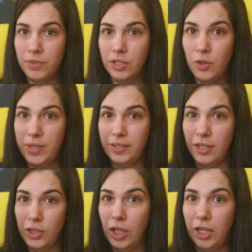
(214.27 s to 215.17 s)
so it's
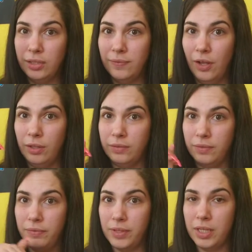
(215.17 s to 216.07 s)
the thought's fault
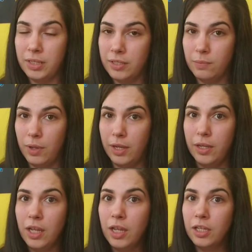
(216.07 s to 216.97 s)
for feeling this way.
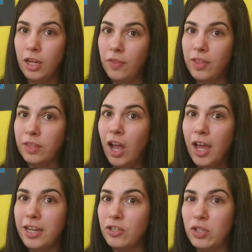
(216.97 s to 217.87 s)
No, the
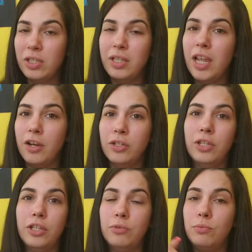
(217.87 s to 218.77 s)
thought is just there to
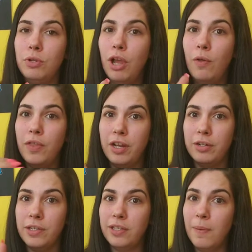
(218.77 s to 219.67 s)
let you know there
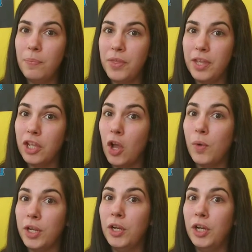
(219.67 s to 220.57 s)
is something
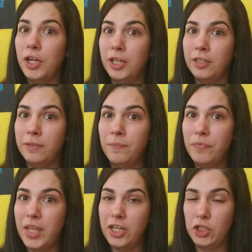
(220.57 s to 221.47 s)
going on
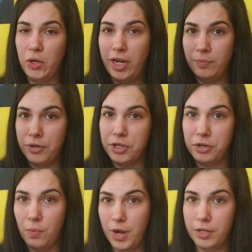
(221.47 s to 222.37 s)
that is trying to bring
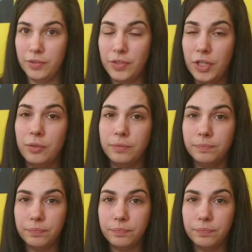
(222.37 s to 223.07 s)
your awareness to.